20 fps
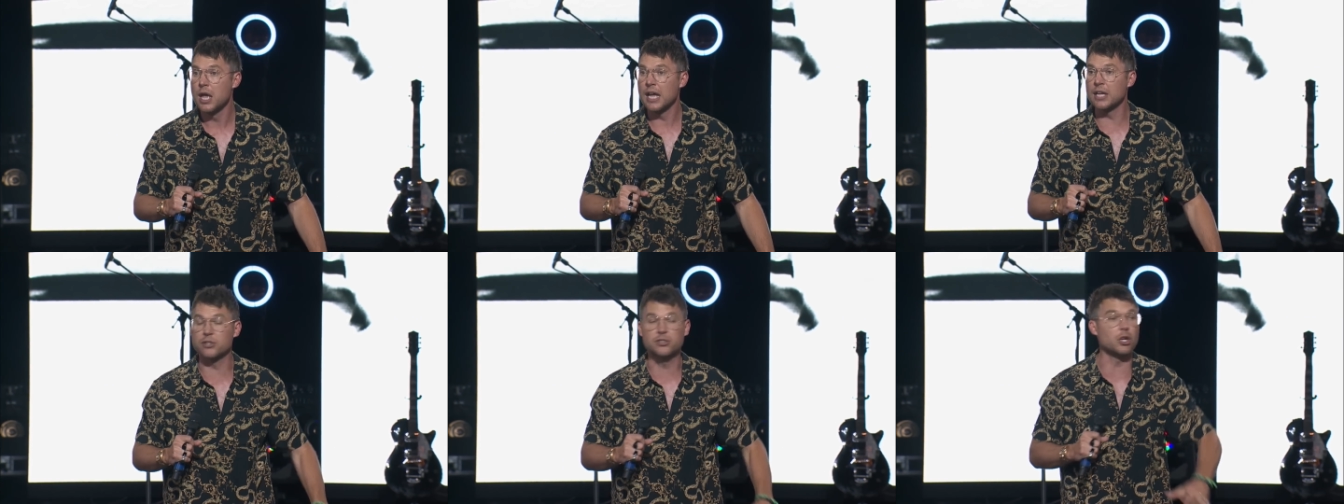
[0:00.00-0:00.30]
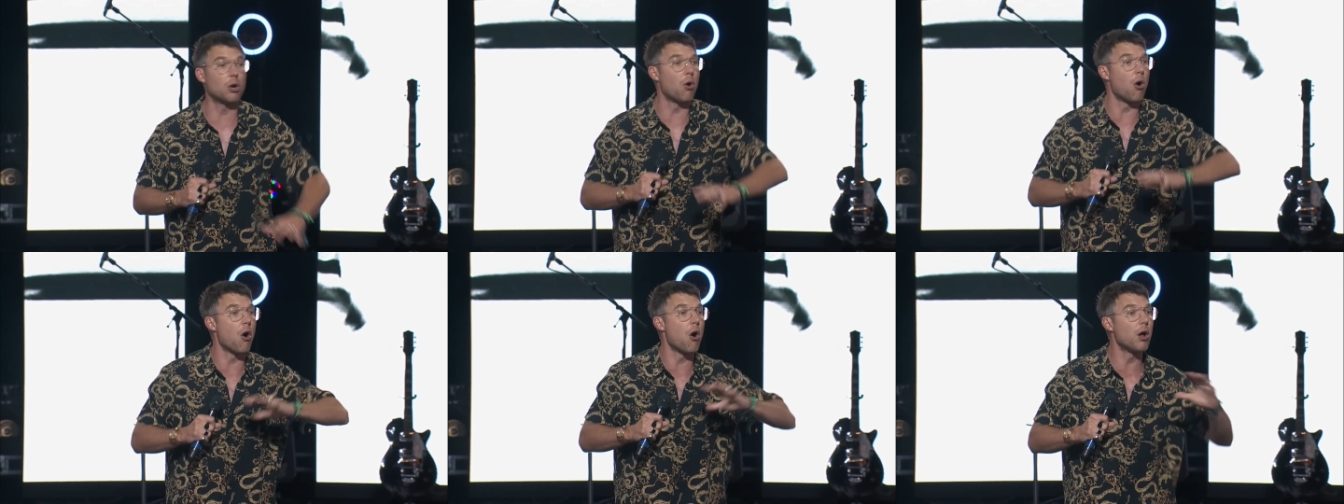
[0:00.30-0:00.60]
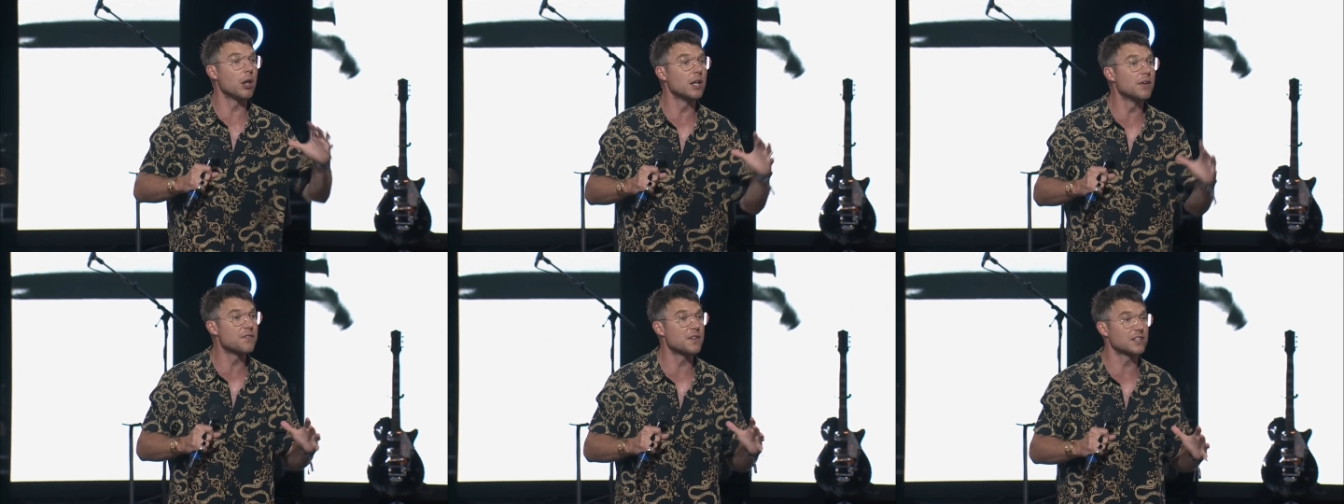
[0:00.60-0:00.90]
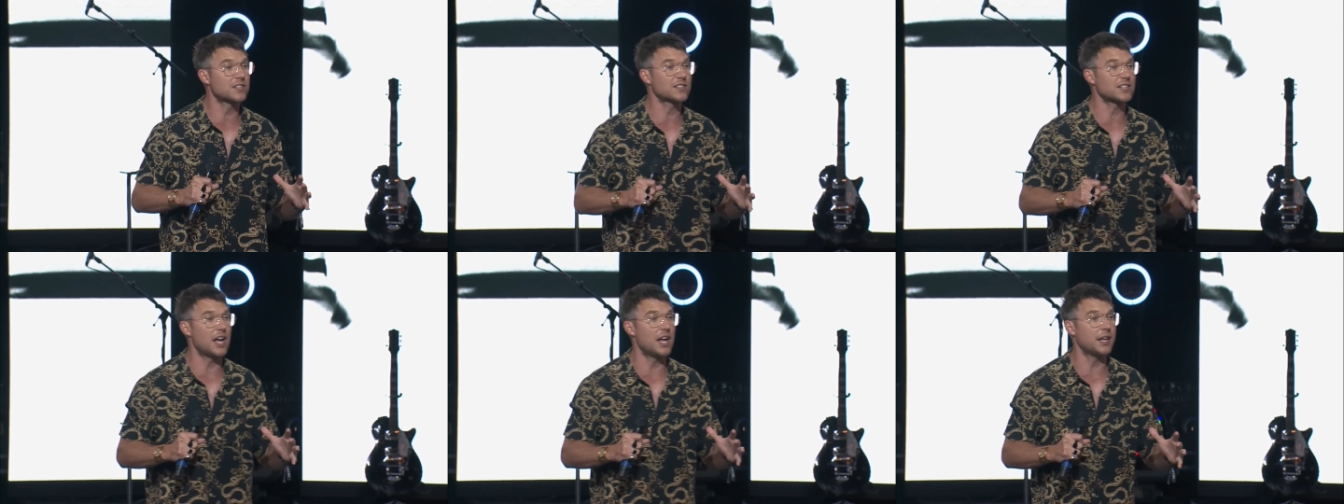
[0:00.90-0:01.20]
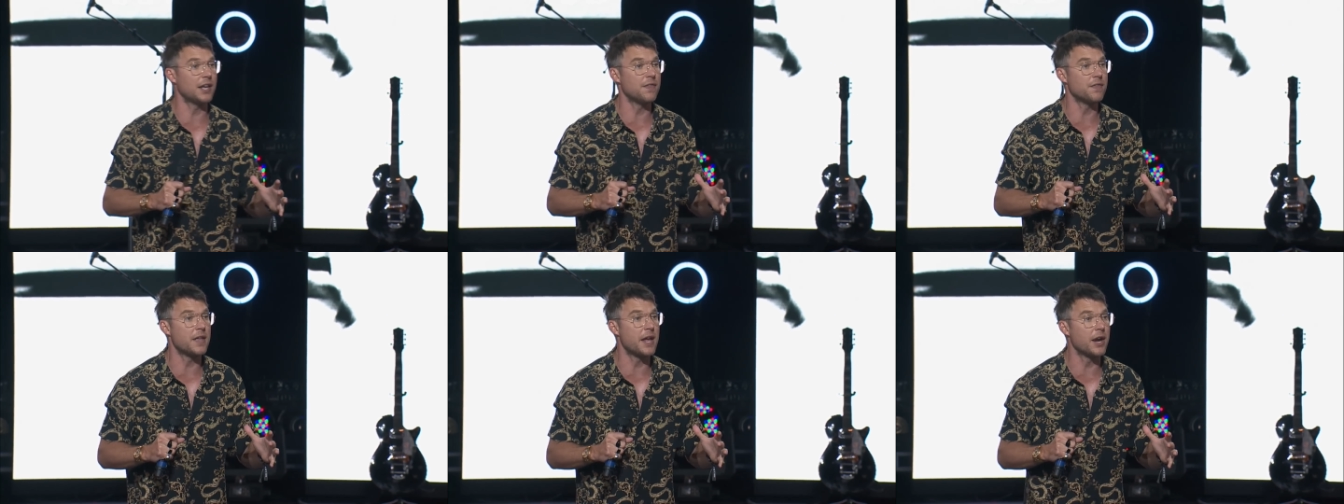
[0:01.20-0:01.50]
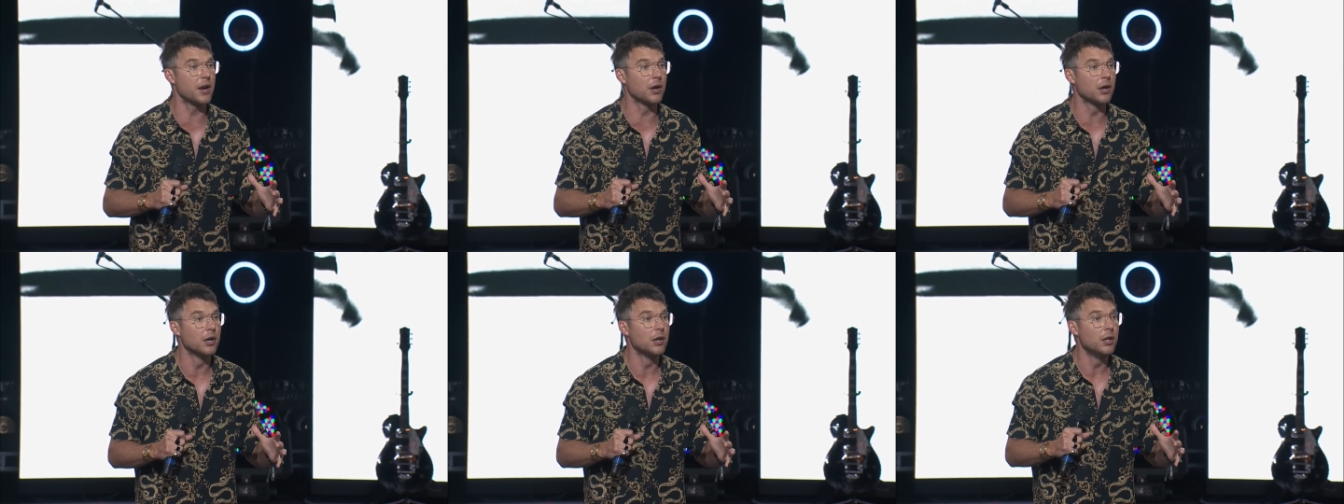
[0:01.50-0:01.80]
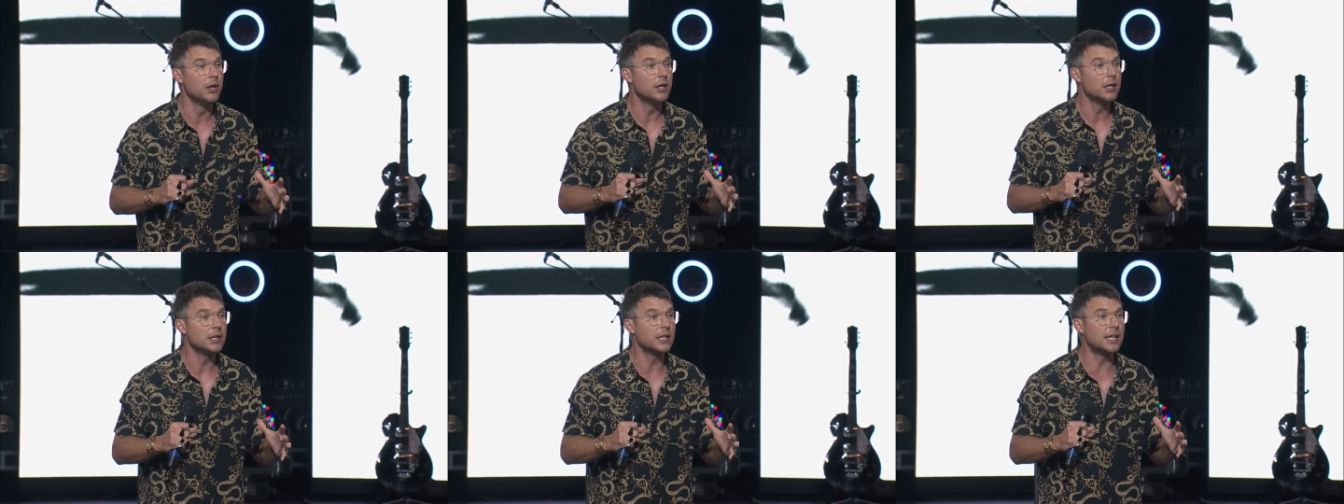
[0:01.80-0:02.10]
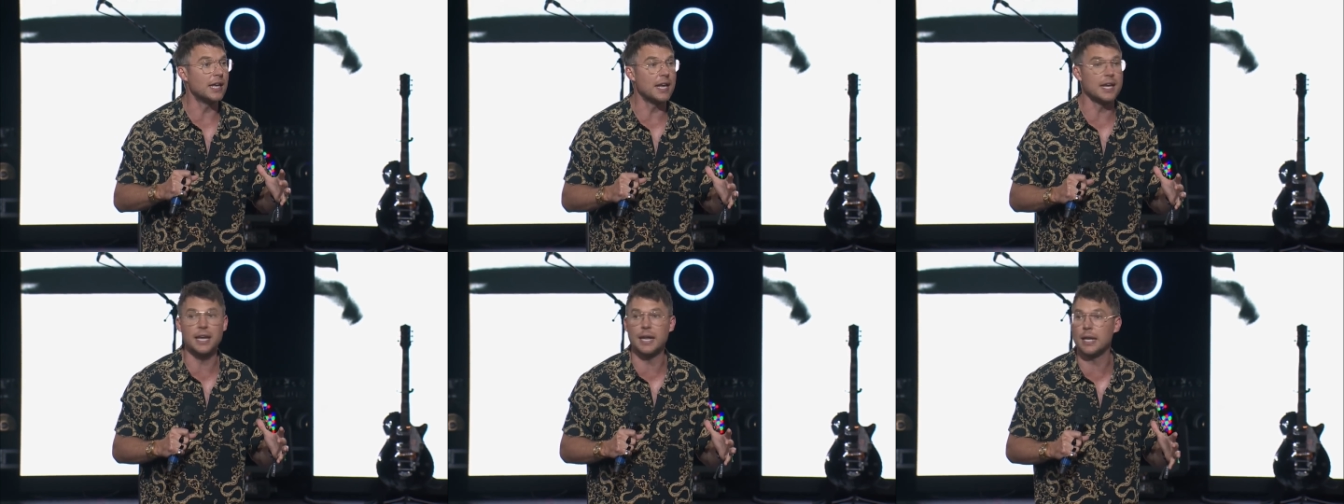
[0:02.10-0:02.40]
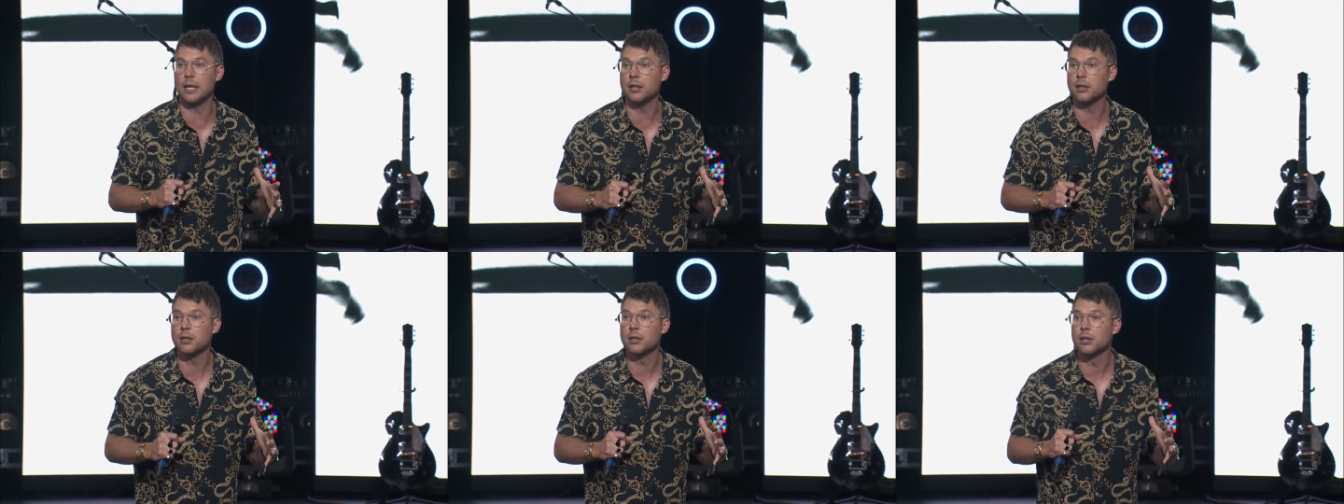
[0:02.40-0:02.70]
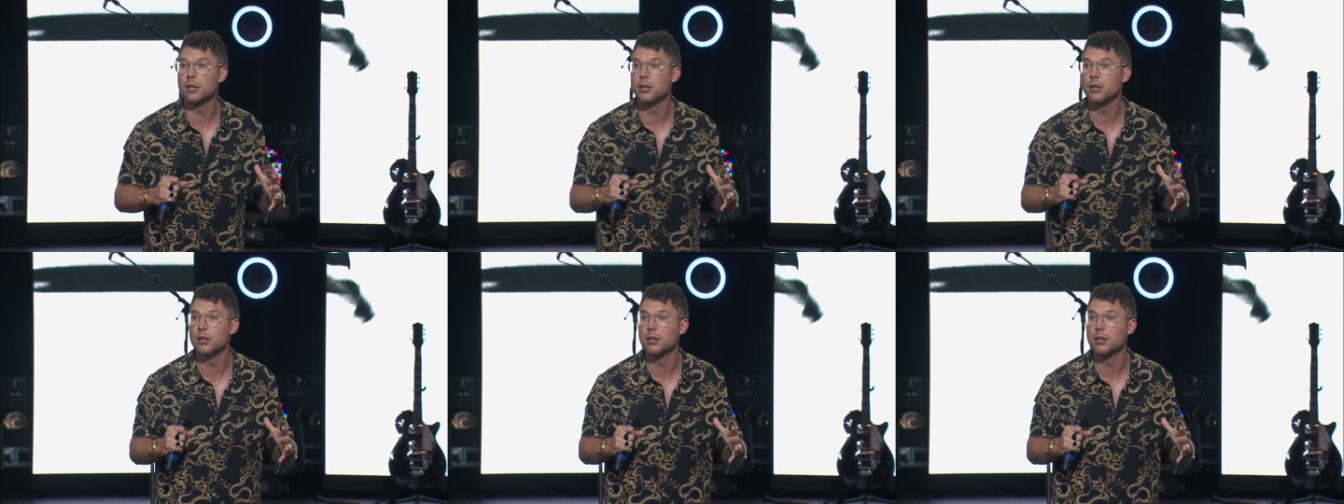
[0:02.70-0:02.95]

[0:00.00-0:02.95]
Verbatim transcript: And so all of a sudden, they're getting